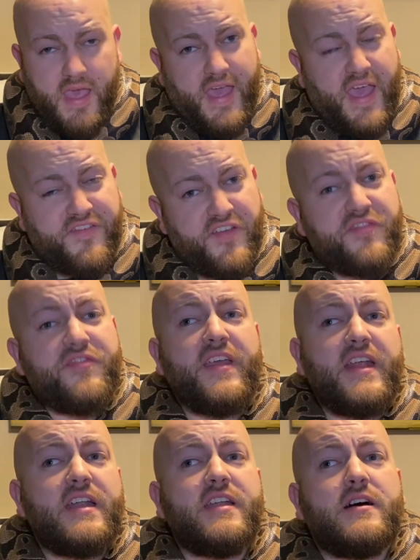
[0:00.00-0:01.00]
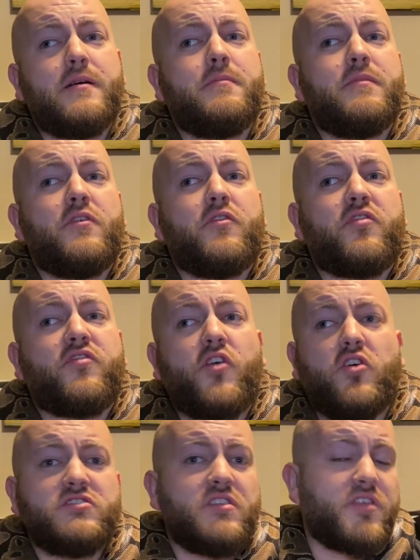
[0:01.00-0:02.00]
If you're feeding them
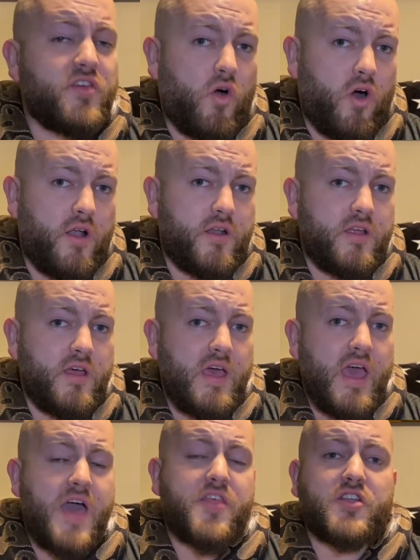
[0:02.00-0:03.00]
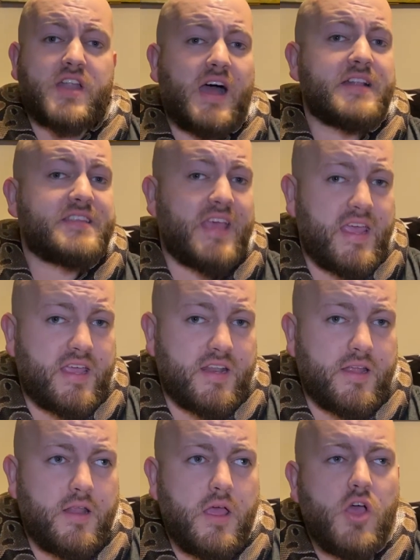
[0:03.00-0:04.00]
frozen thawed and they're not taking
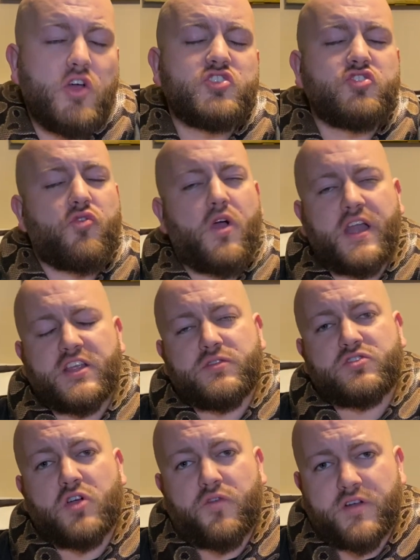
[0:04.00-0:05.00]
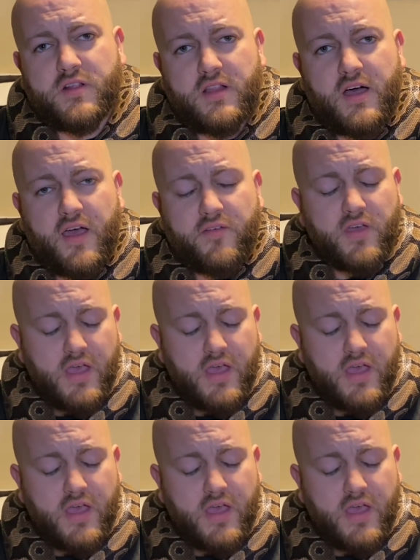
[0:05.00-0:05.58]
it, try to switch over to live.